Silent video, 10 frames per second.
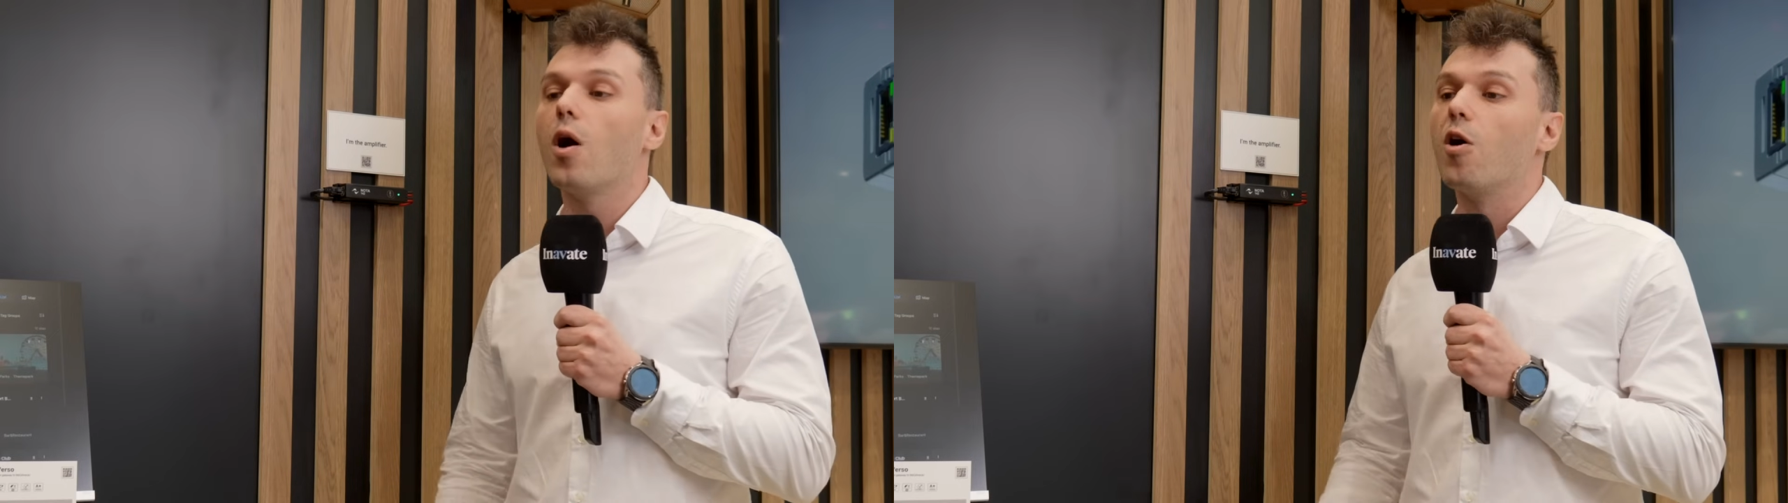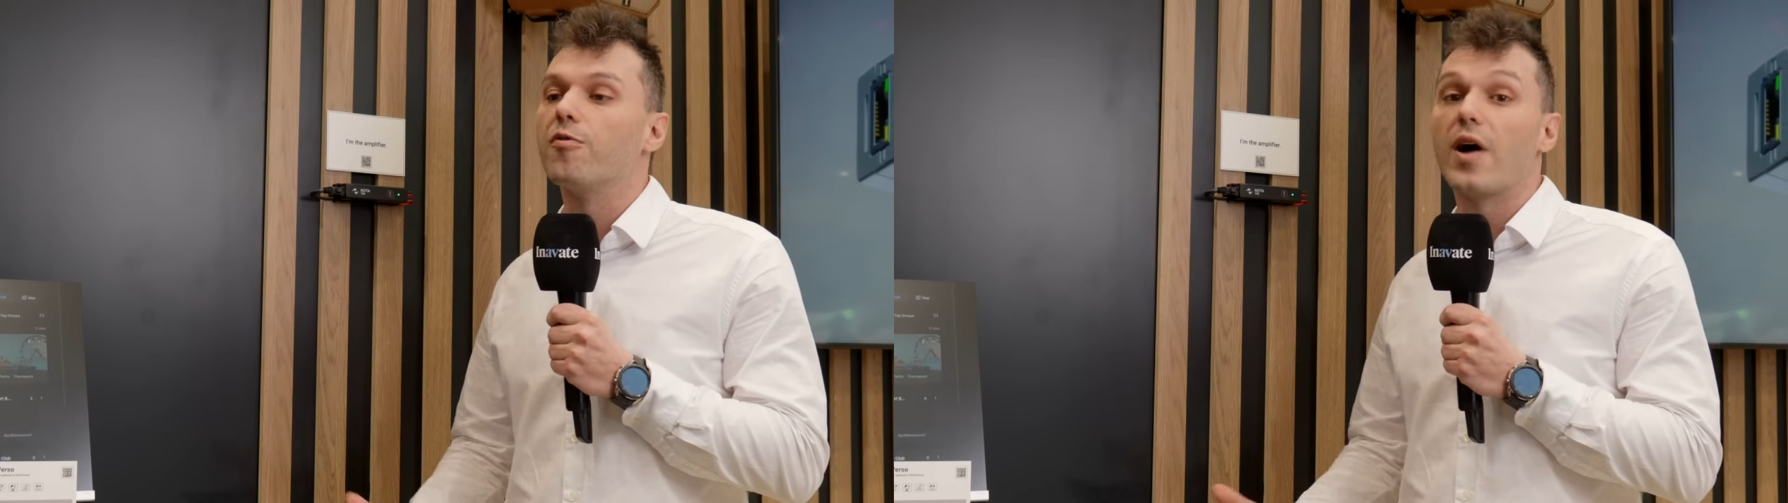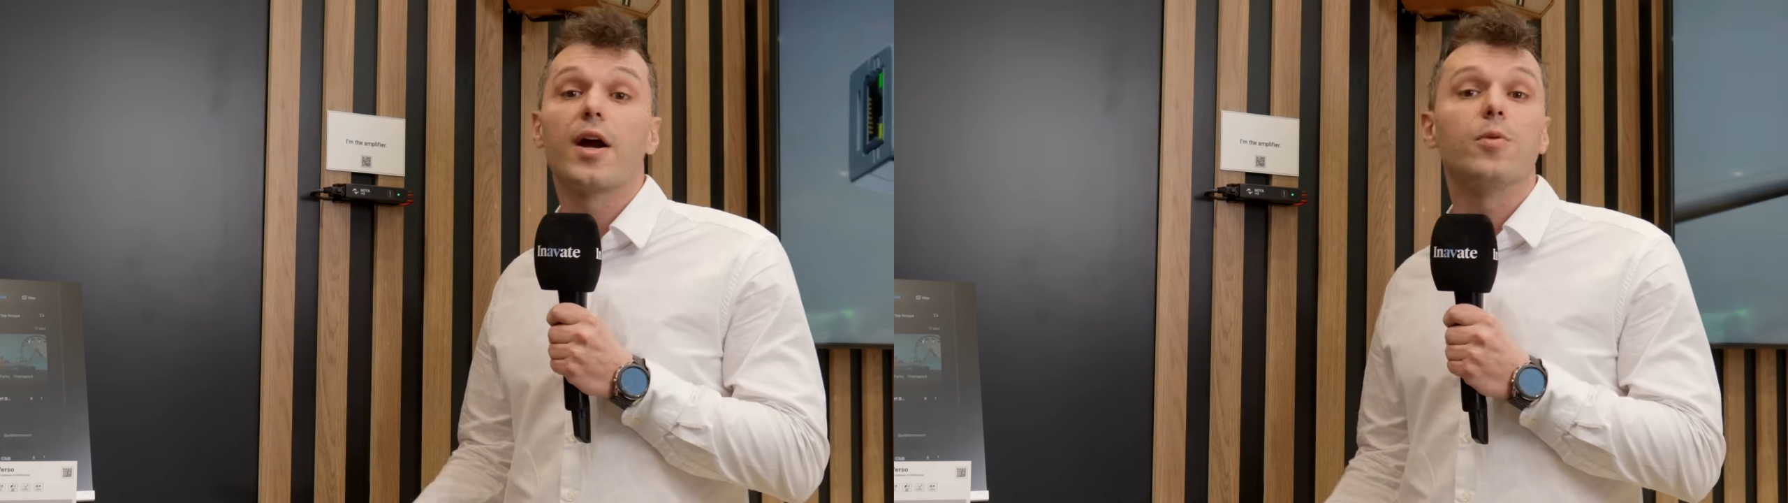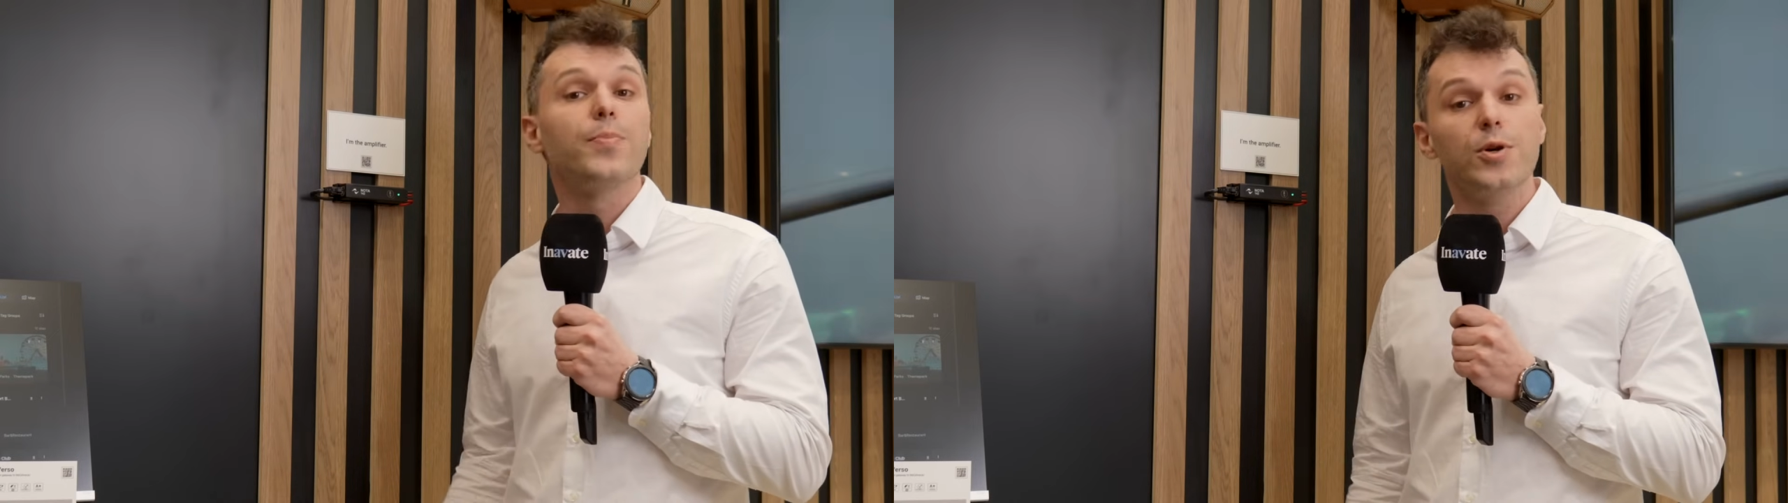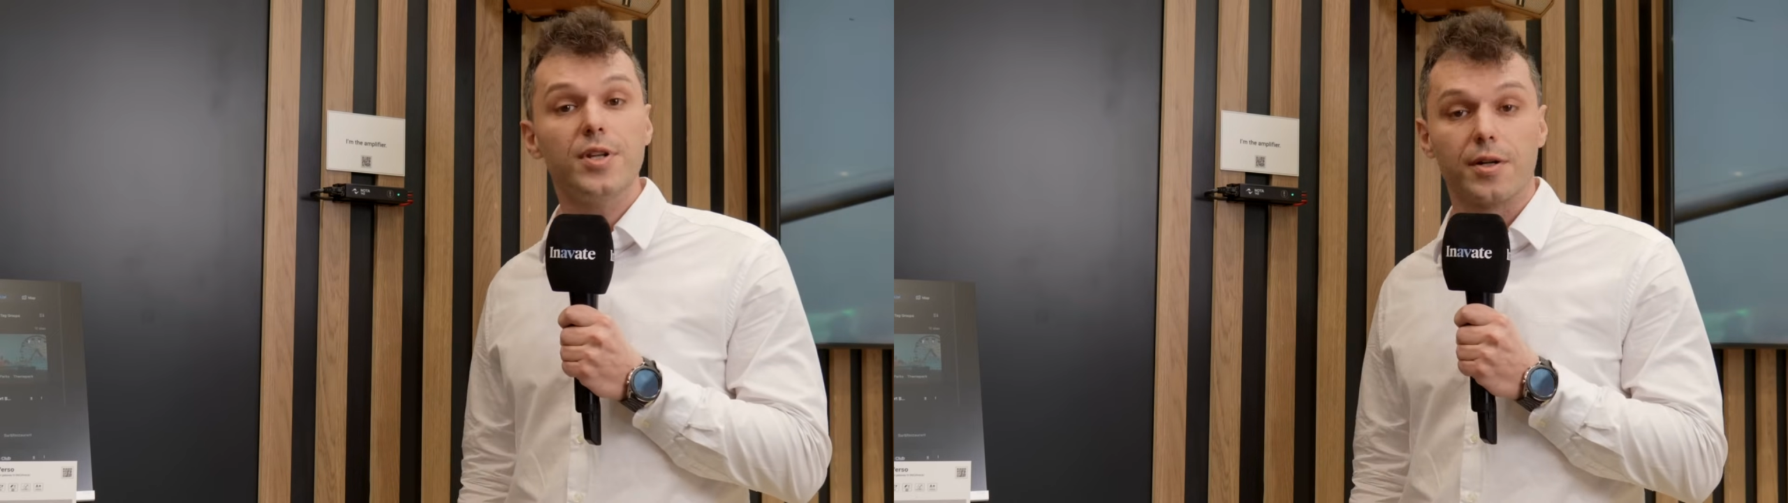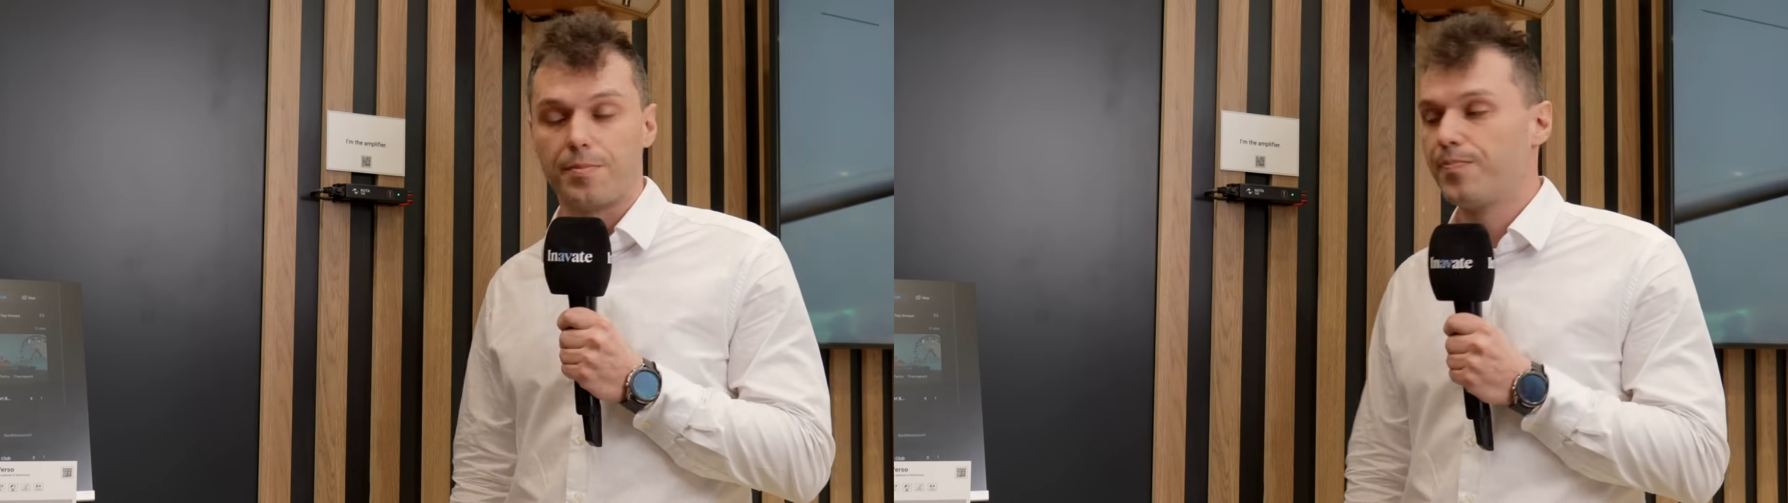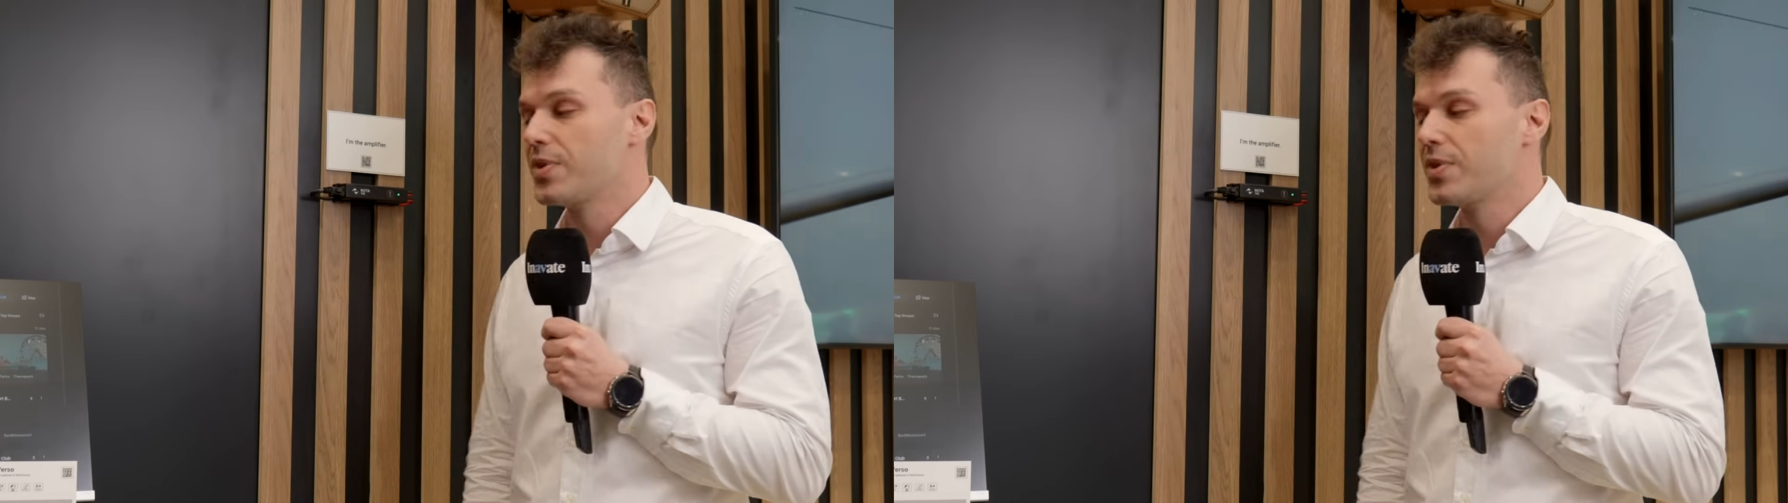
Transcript: of a computer.